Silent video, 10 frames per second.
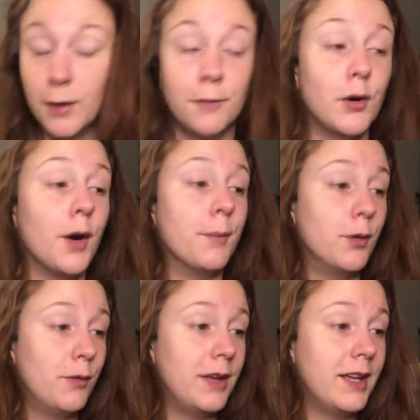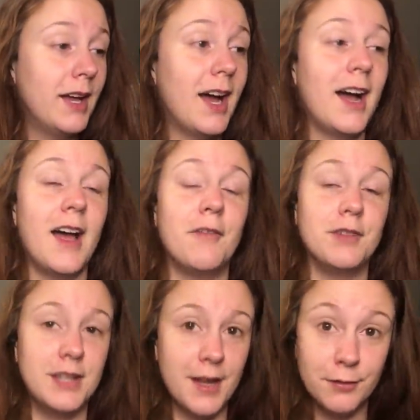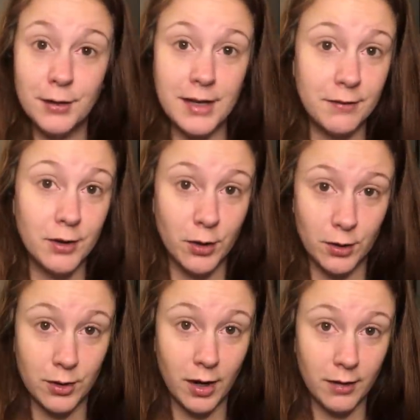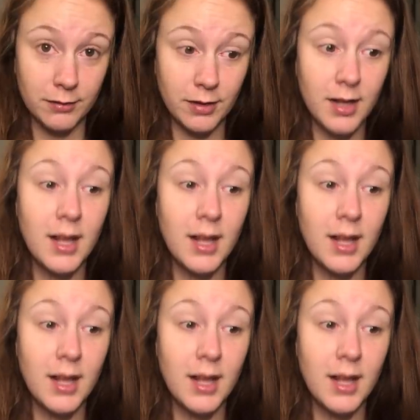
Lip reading: For a movie I have never even heard of,